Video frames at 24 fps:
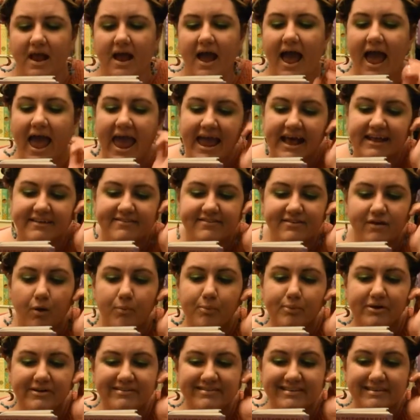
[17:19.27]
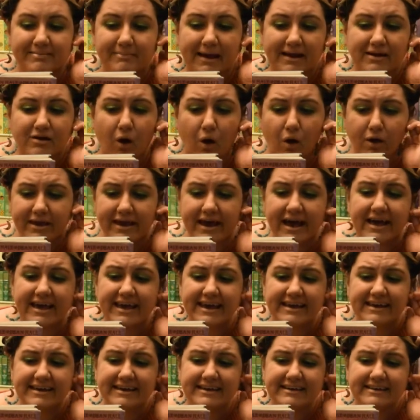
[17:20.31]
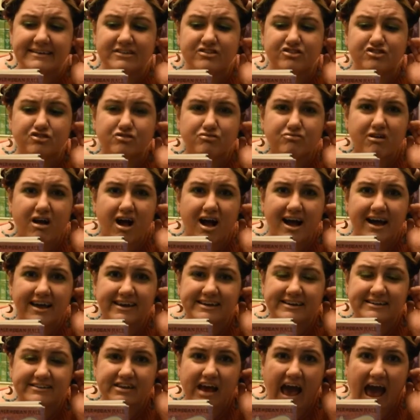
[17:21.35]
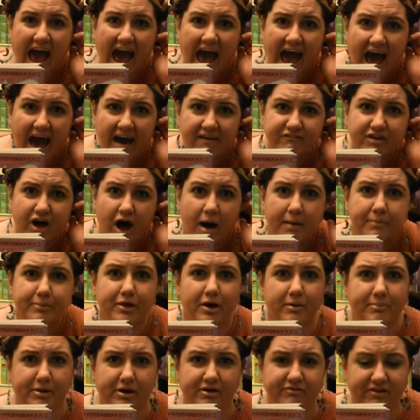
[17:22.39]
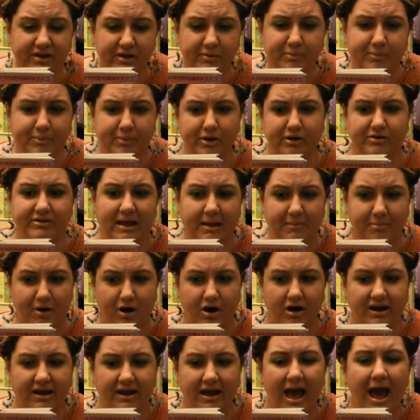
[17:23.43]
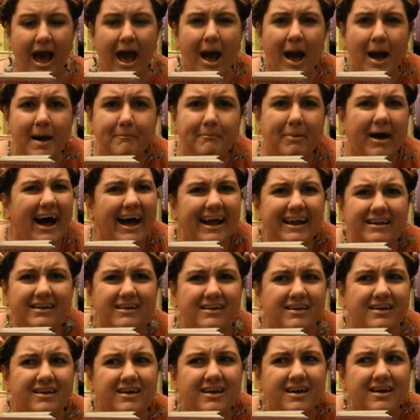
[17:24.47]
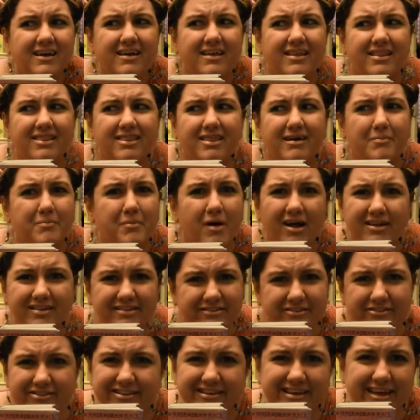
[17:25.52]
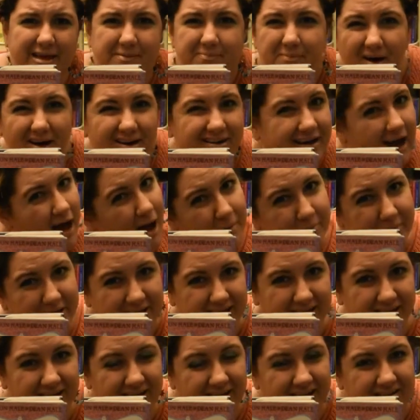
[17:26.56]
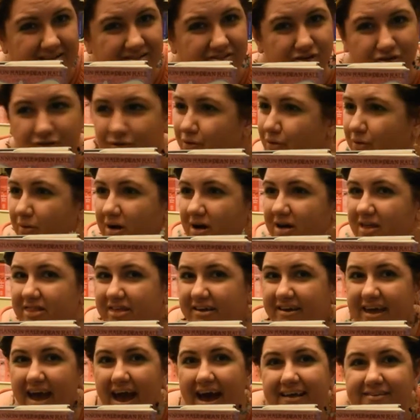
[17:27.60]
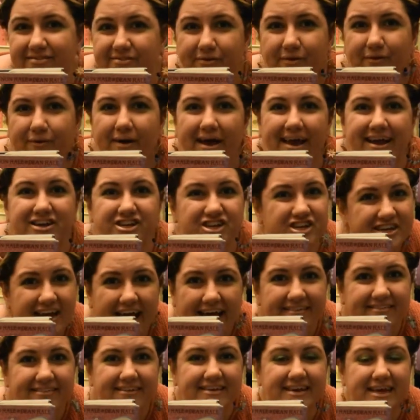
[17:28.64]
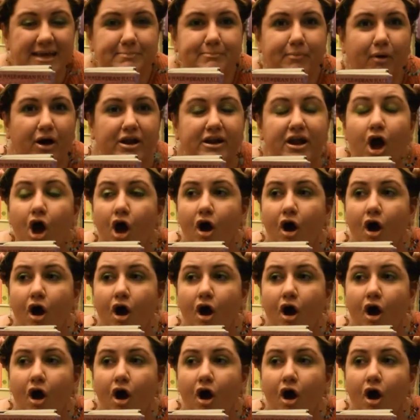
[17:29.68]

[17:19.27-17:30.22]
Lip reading: And so Princess Magnolia is trying to have the perfect birthday party, but the monsters keep on coming to the castle, and she has to keep on